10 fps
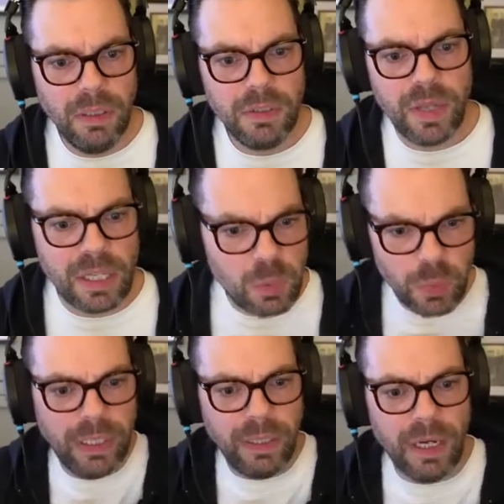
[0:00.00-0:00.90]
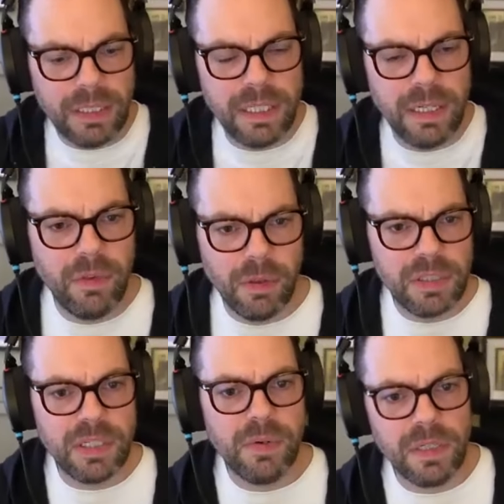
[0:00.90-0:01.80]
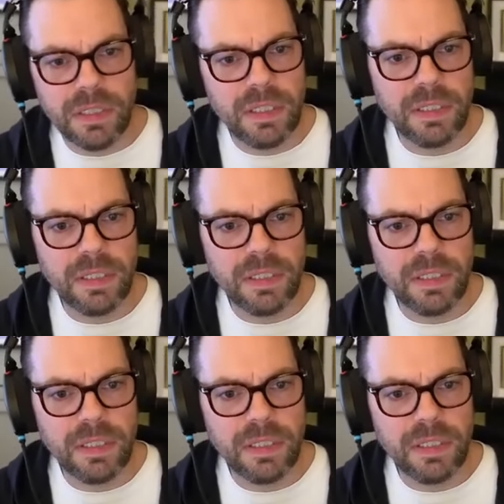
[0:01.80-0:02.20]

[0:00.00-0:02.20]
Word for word: So that's really the idea of the series.